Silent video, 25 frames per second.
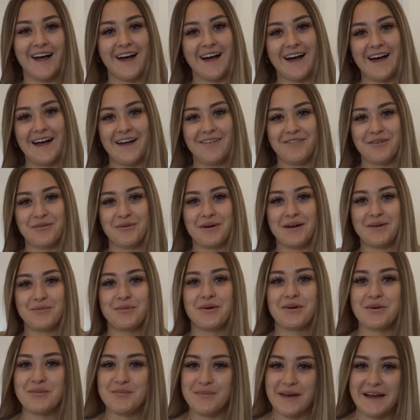Hi everyone,
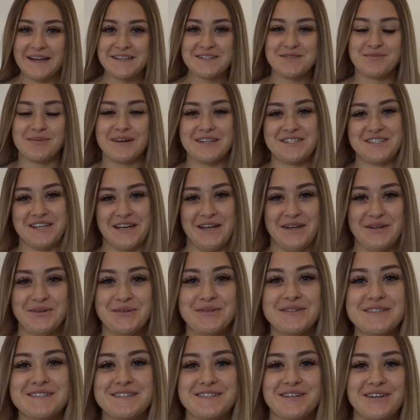welcome back to my
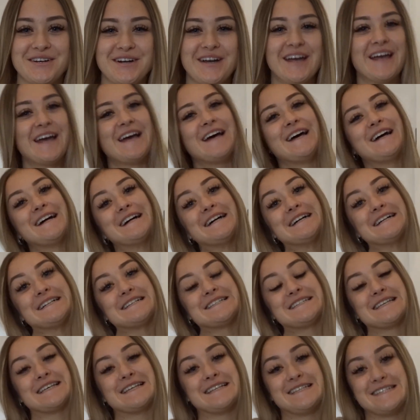channel. So
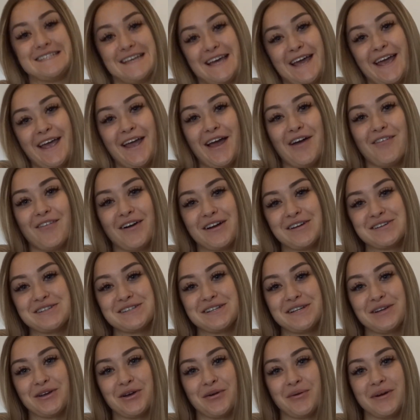today I'm
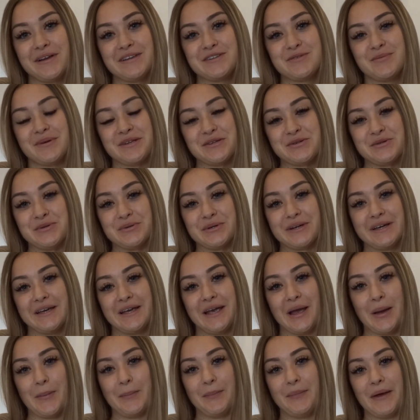actually going to be
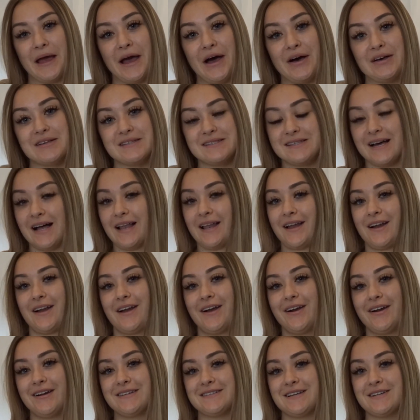talking about Zala
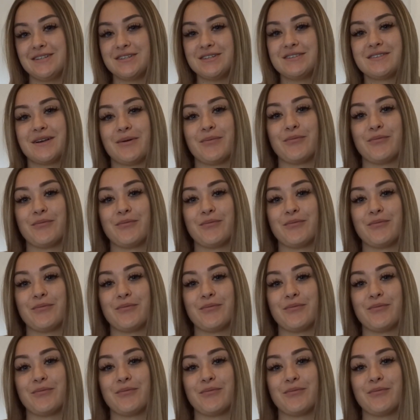hair extensions.